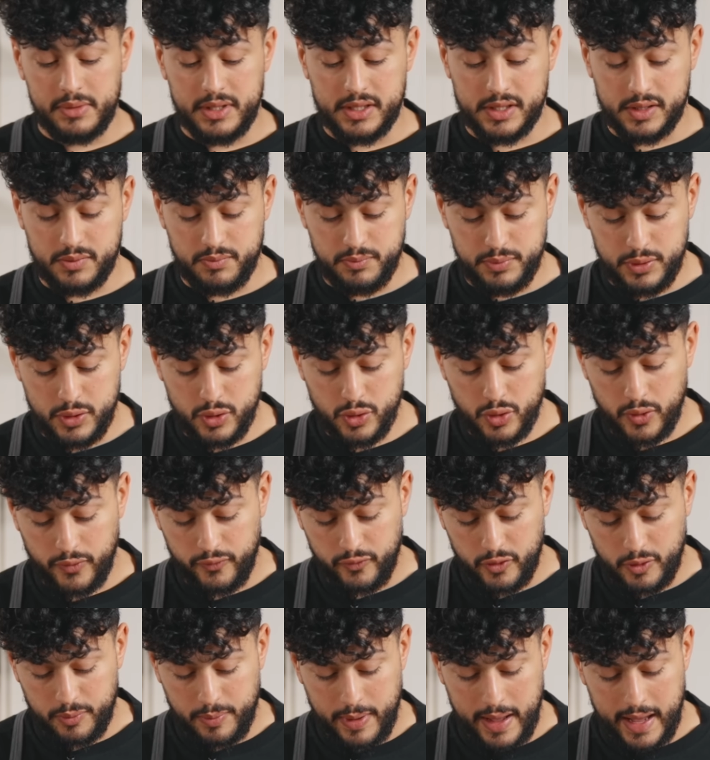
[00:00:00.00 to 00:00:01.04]
this
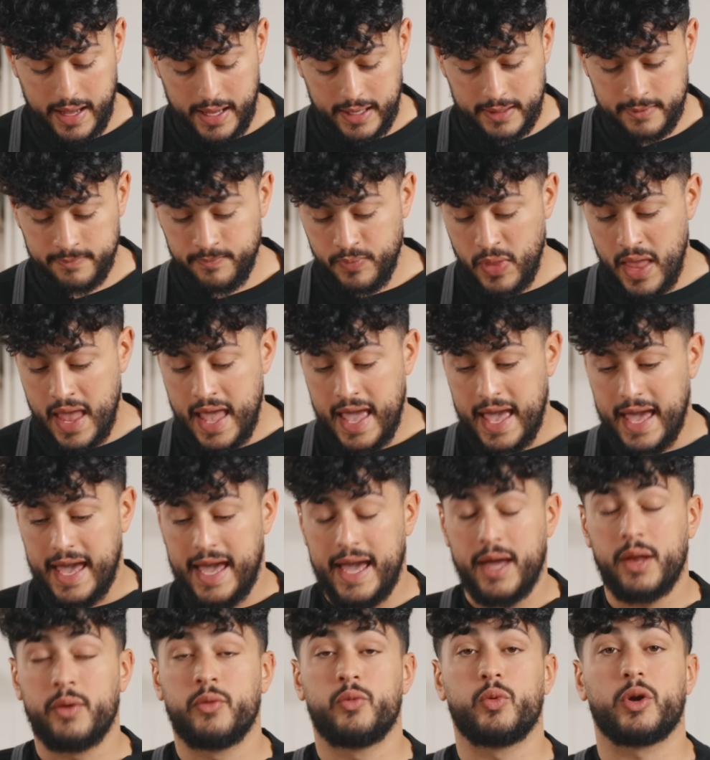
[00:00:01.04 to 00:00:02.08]
beautiful pan
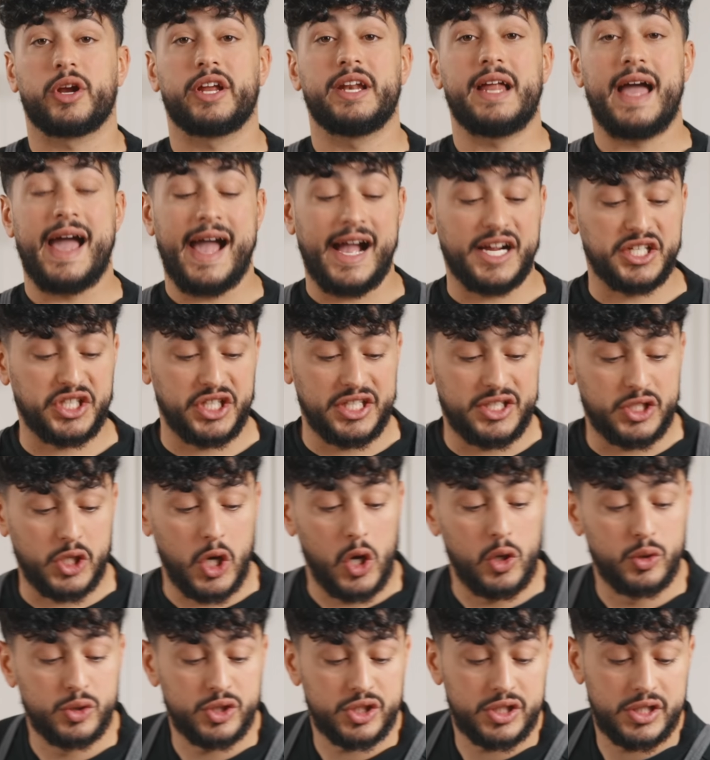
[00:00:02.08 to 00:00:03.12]
and we're gonna actually
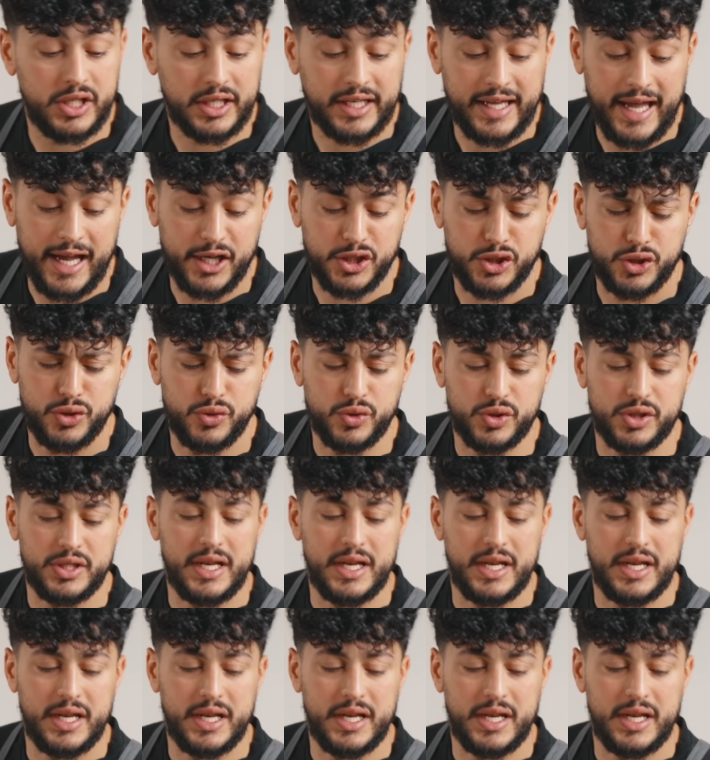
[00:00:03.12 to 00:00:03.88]
toast the cashews.